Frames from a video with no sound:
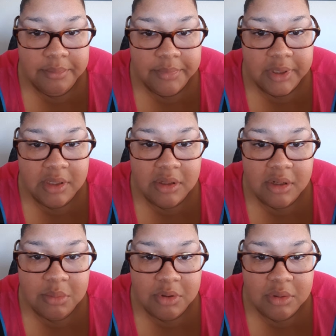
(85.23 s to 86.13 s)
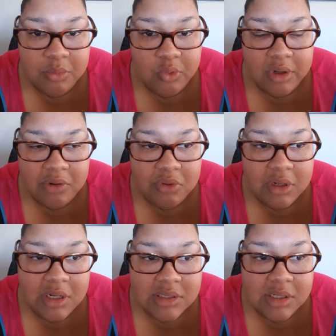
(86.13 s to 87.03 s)
But I thought about it more, and I
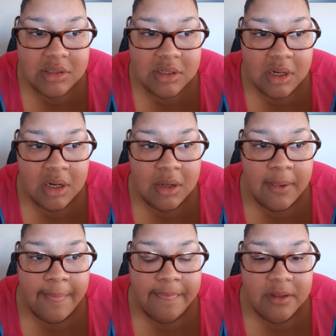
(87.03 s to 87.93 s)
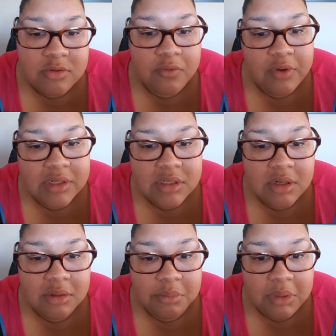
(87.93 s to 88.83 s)
realized that this reflected
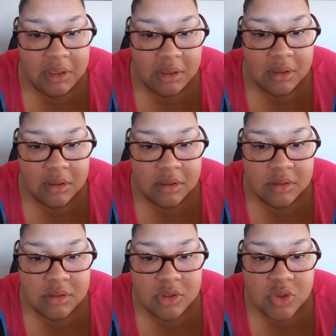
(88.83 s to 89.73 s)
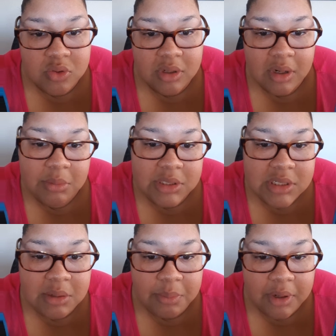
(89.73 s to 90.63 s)
on me to show that I'm a
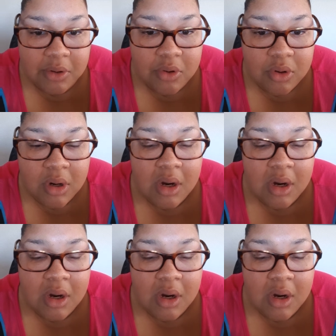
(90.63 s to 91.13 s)
team player,